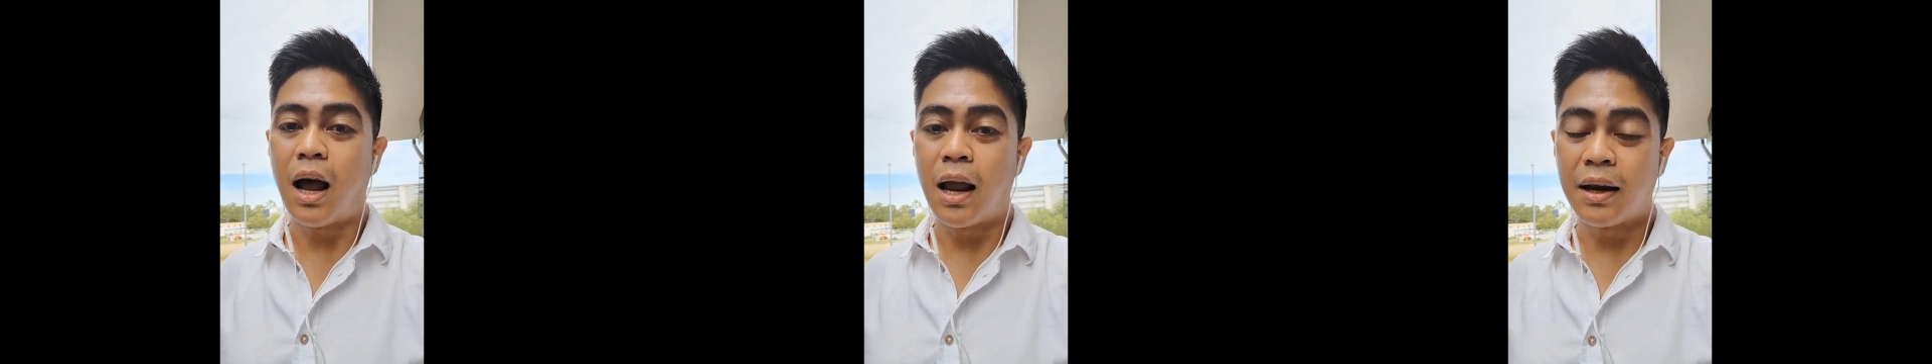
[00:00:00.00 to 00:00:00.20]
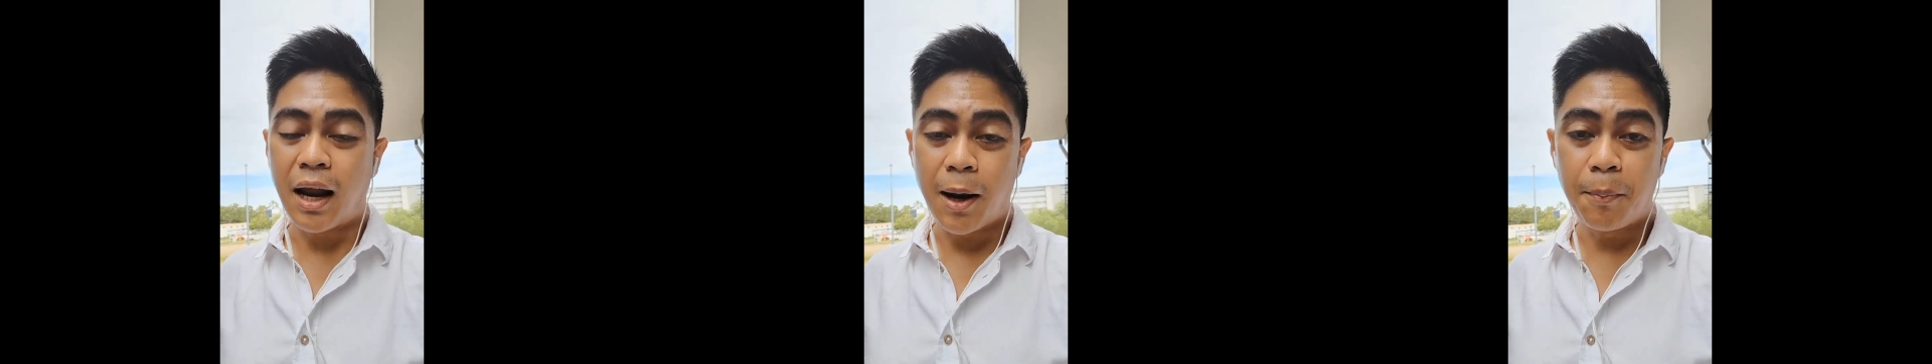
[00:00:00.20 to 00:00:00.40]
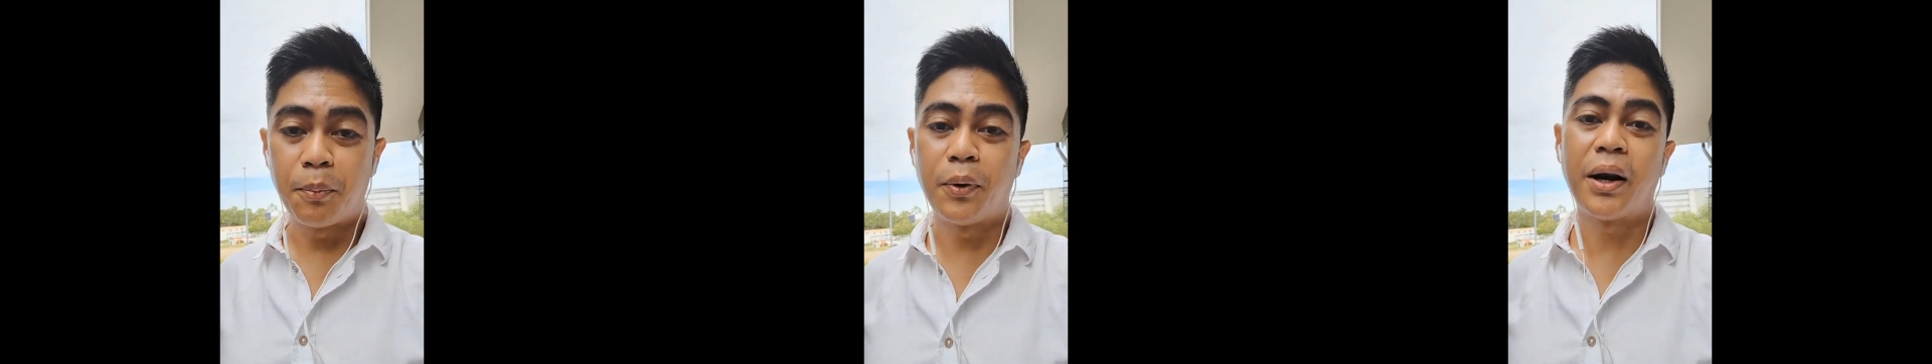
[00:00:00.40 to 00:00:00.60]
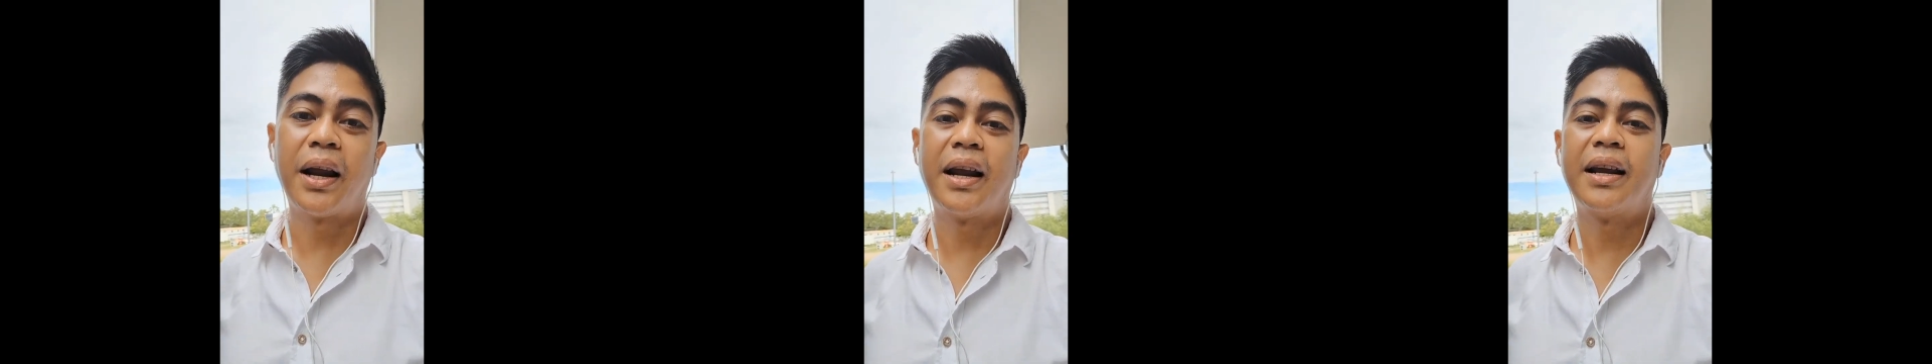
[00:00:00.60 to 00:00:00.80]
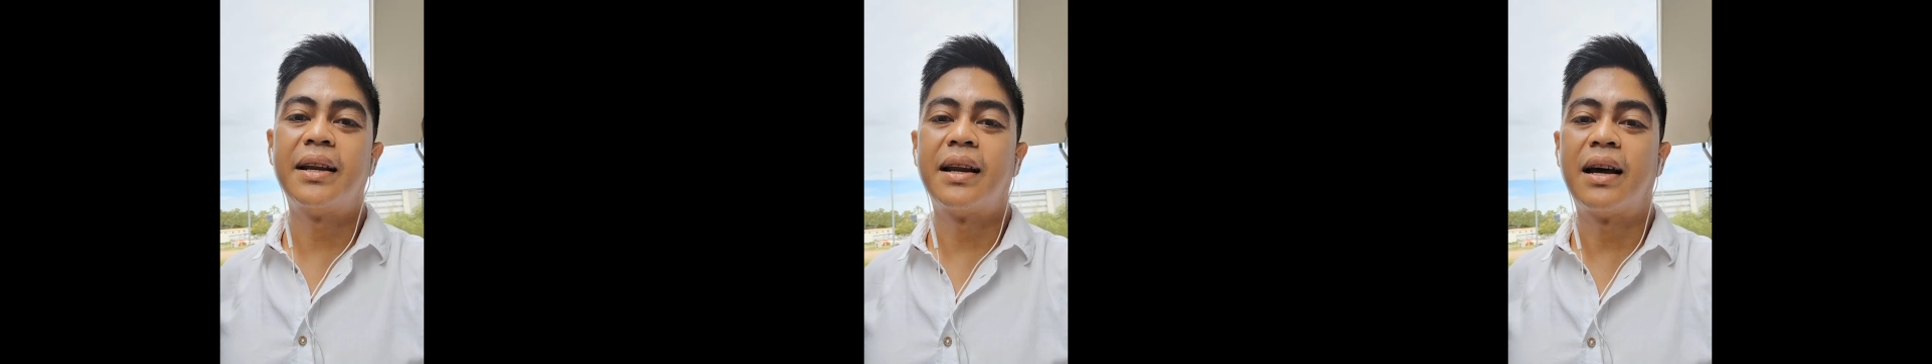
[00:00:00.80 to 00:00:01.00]
and I
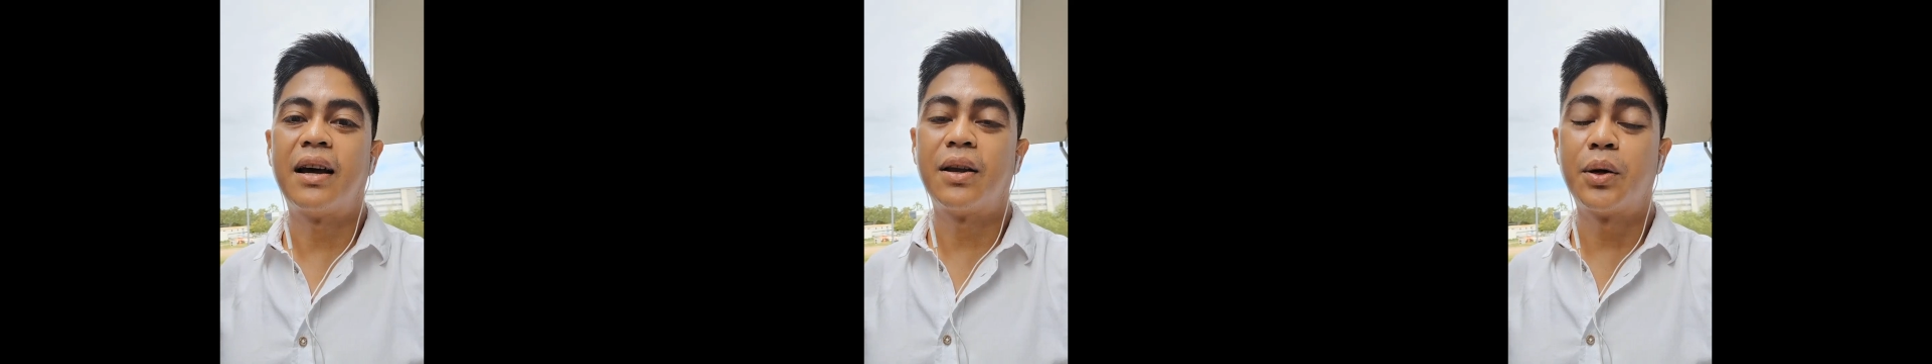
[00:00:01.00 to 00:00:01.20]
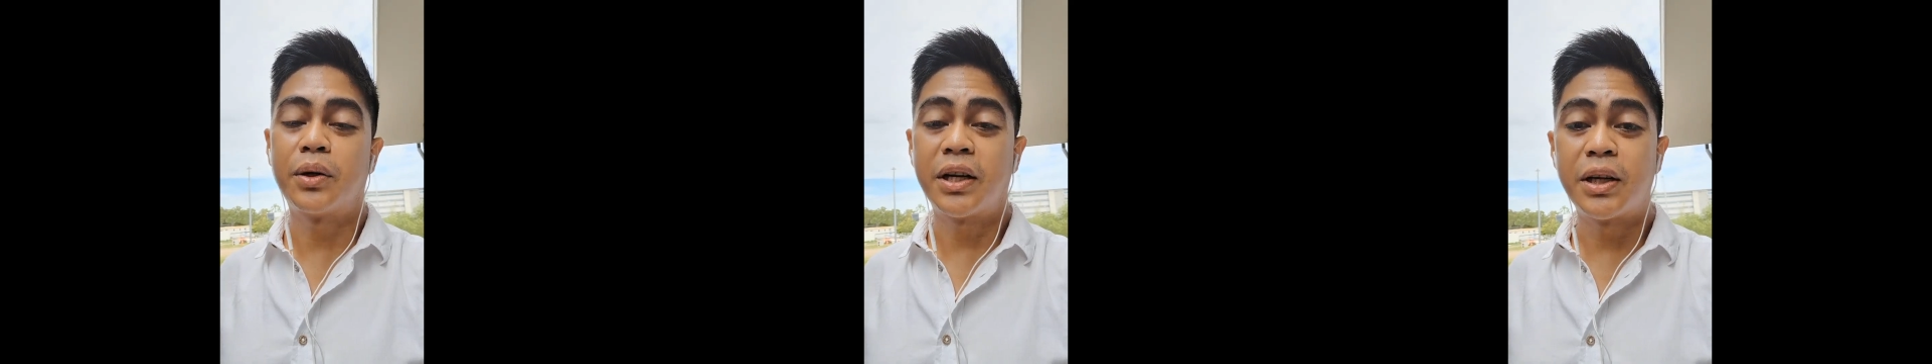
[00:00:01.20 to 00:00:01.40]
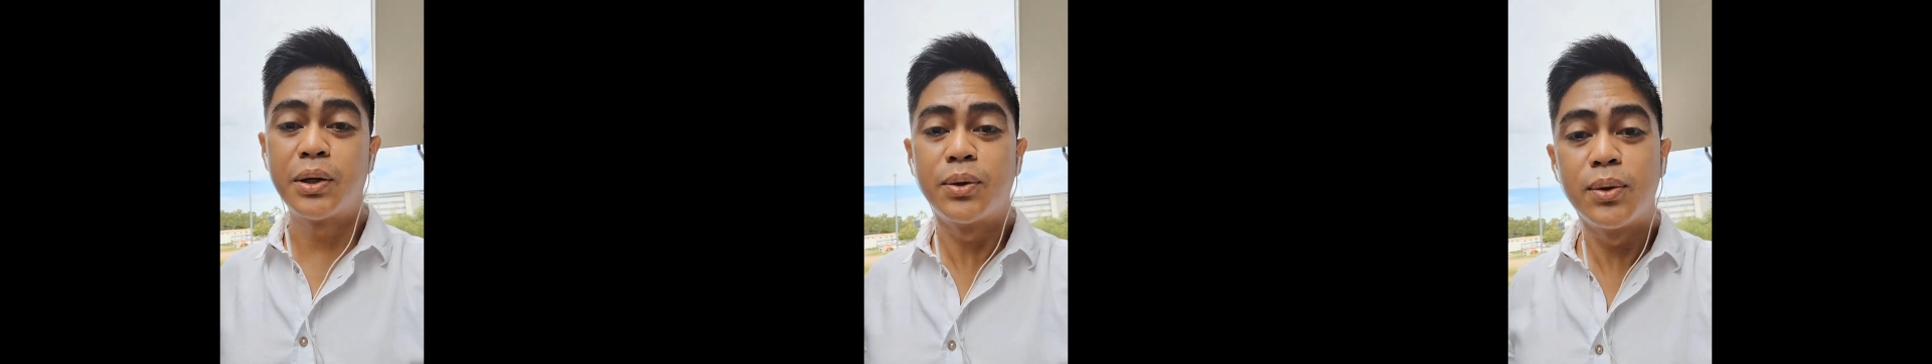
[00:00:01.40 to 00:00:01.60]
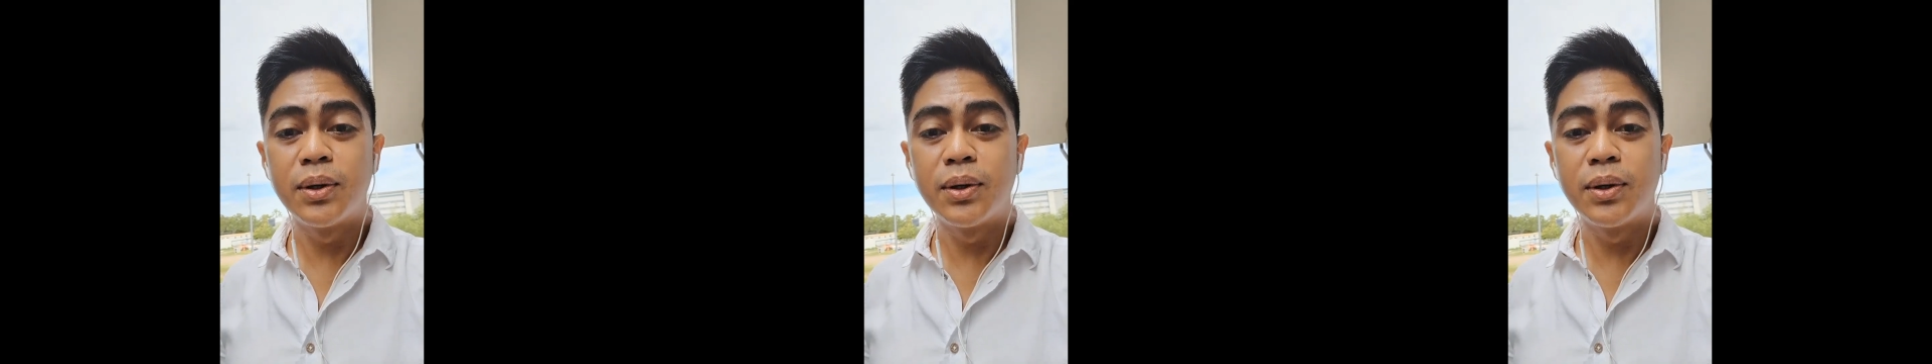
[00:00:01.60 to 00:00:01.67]
pray na you're in